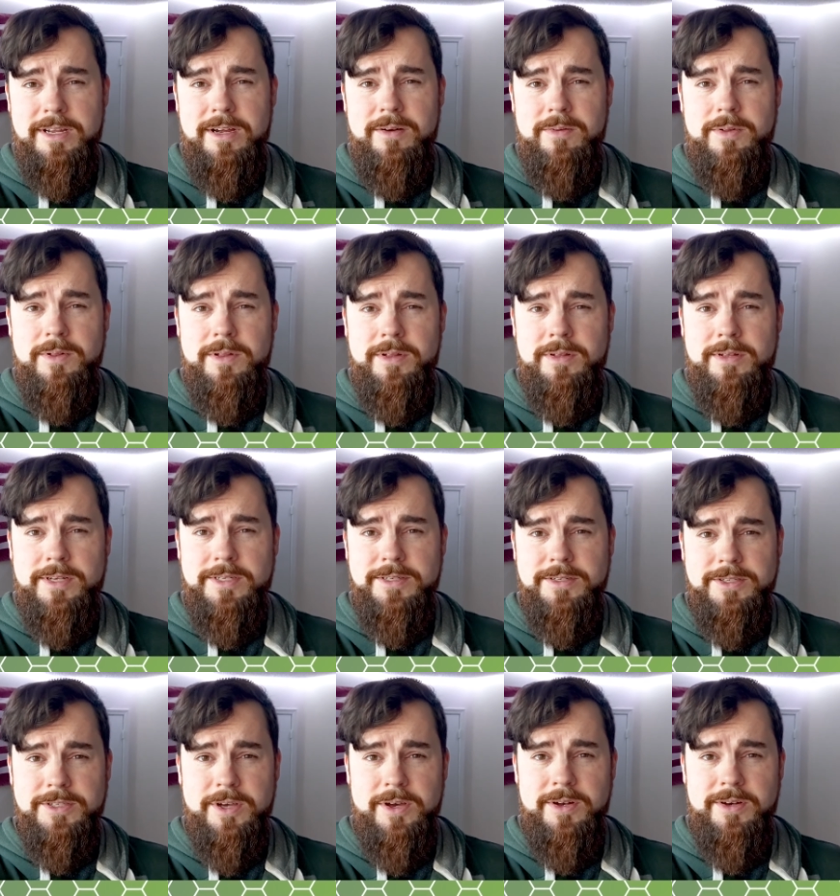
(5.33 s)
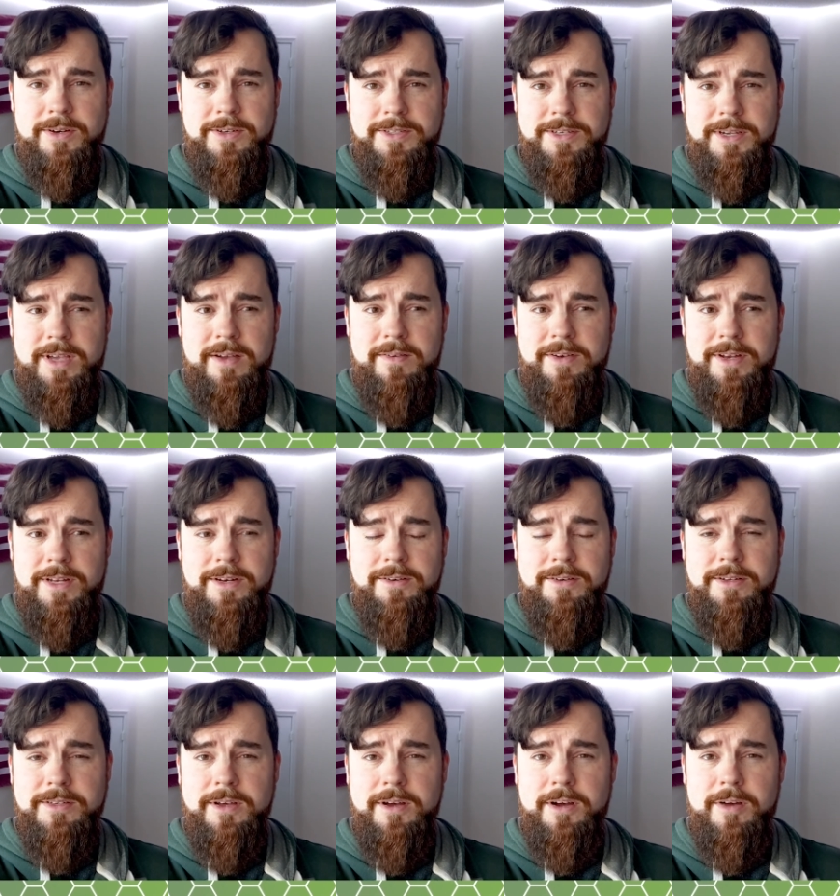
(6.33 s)
down with Dustin Saunders and Kevin Eater
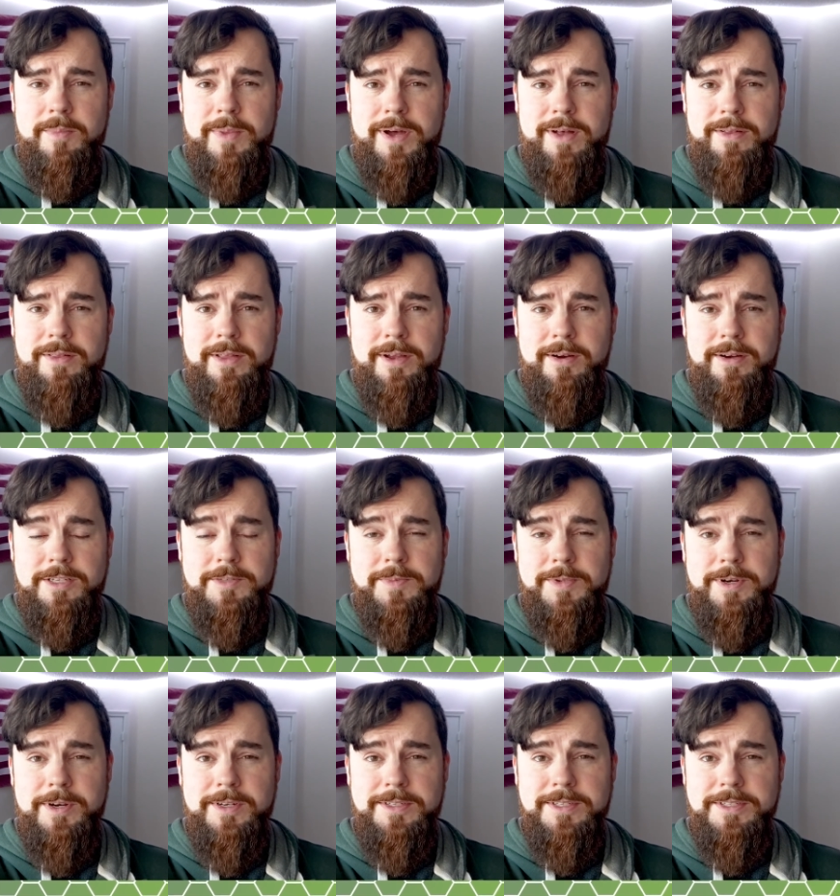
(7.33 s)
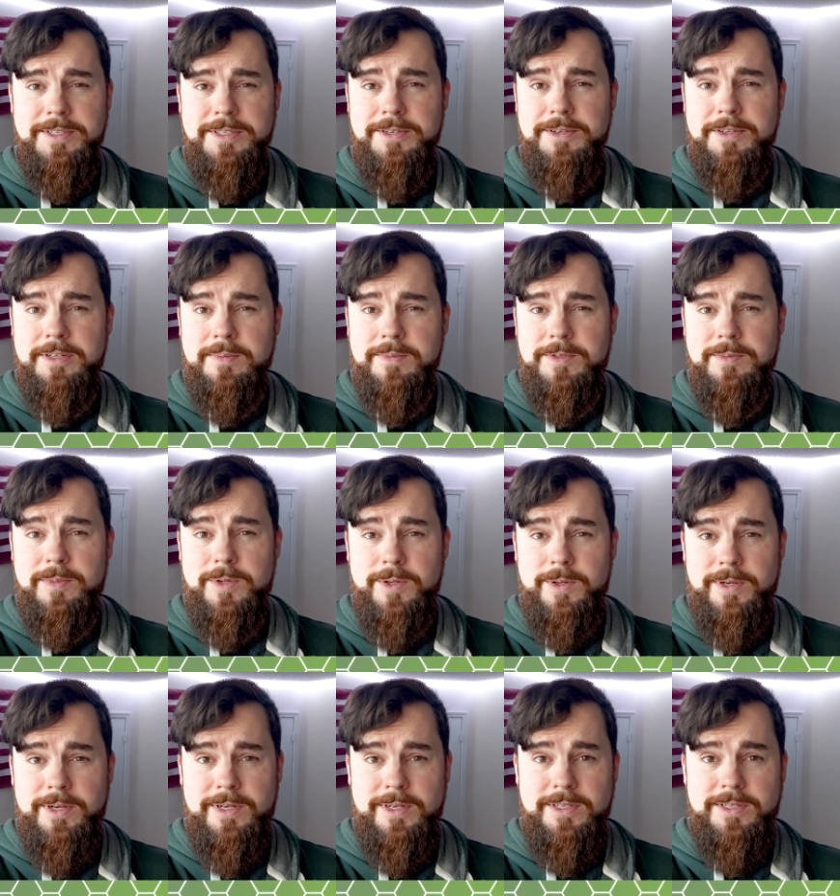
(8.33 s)
to talk about their experience as Interclypse
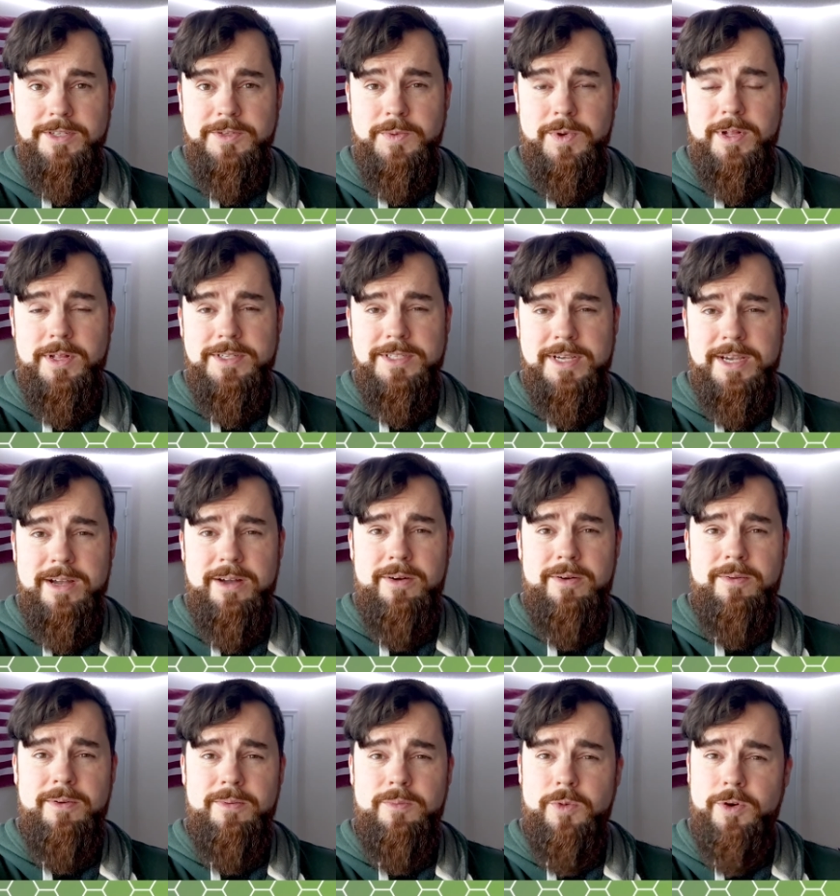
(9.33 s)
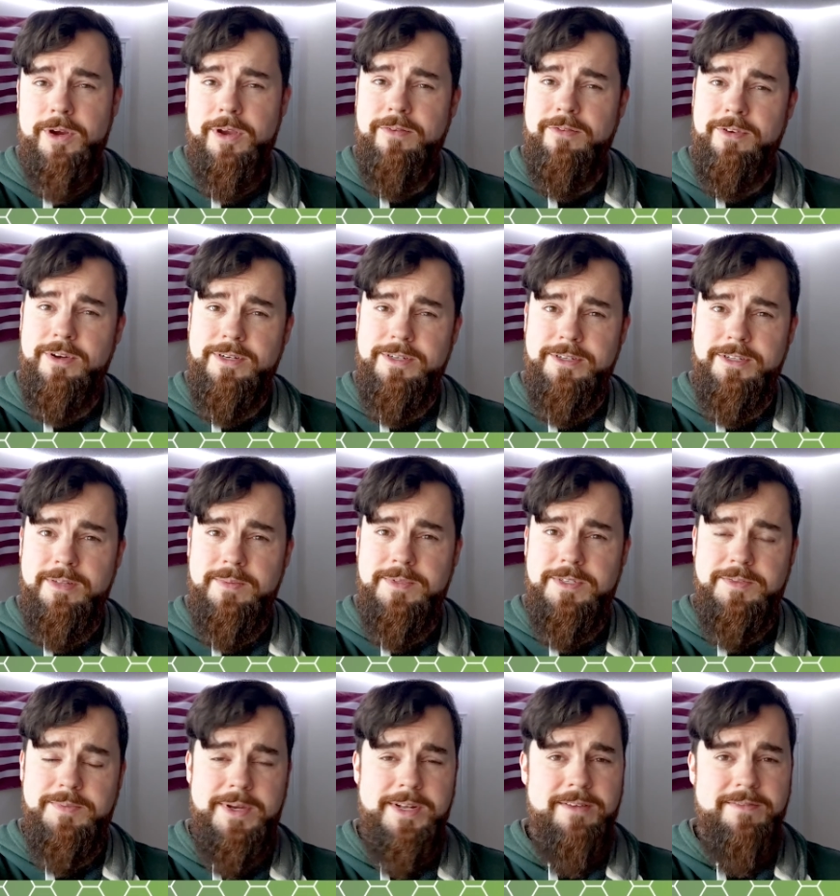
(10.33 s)
employees, as well as how working for Interclypse
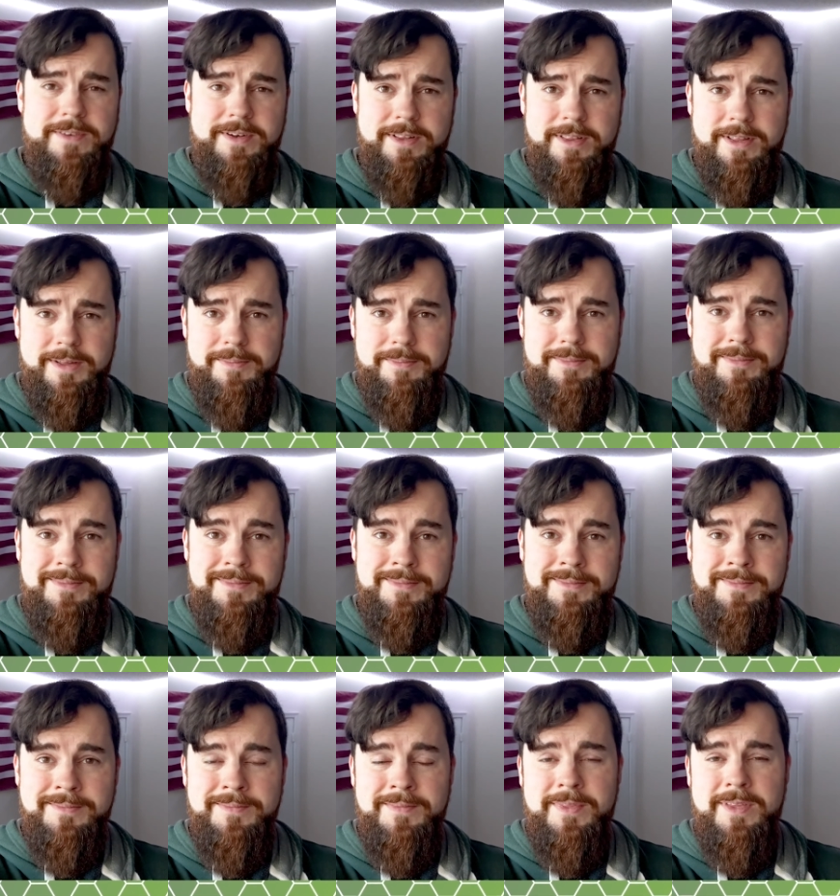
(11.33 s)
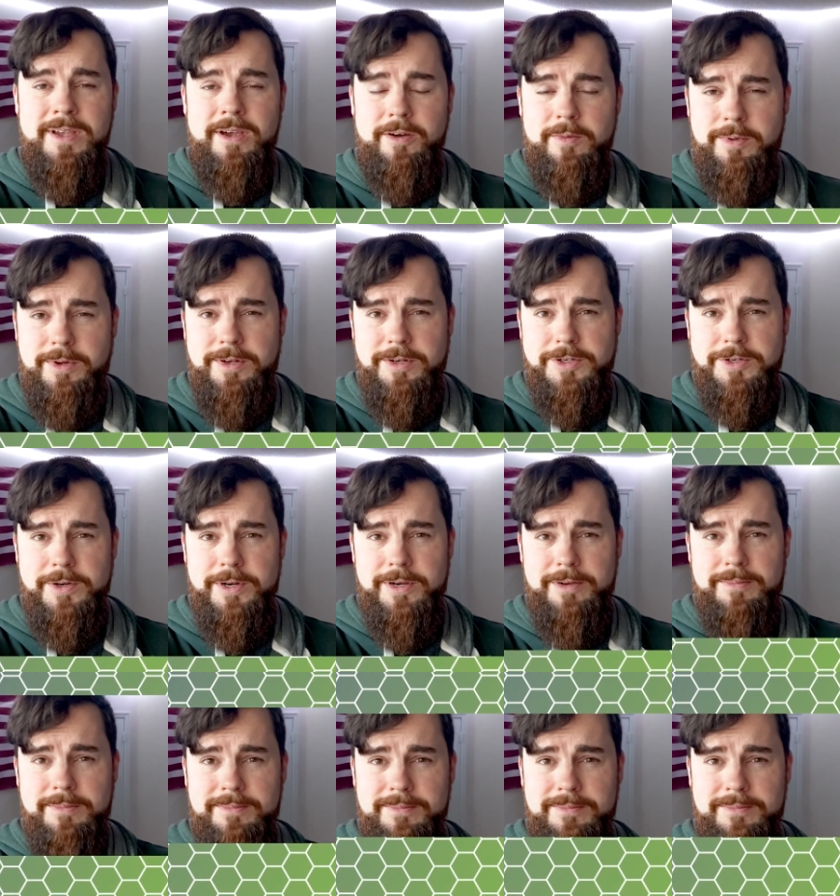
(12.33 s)
has benefited them. I hope you enjoy.